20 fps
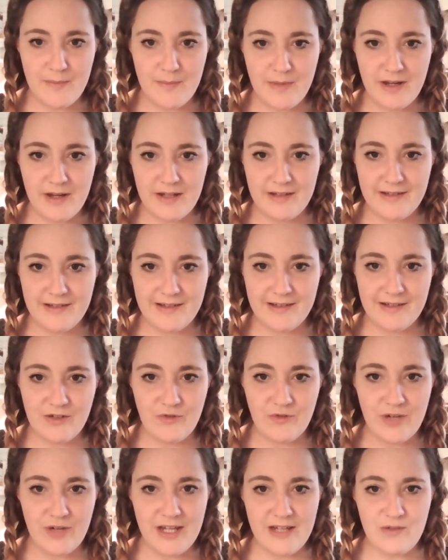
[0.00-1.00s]
my
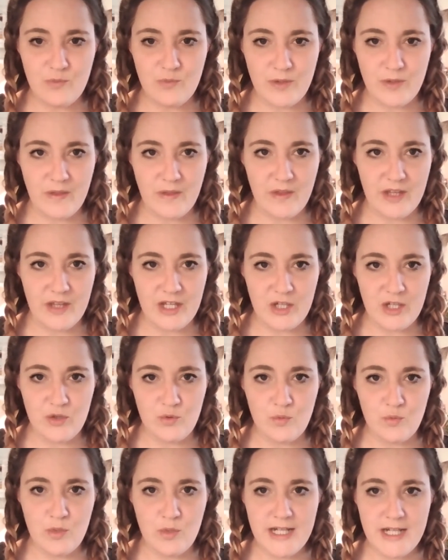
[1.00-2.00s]
screen with
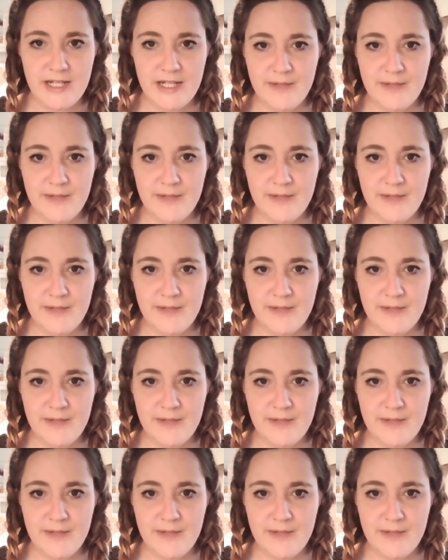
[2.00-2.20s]
you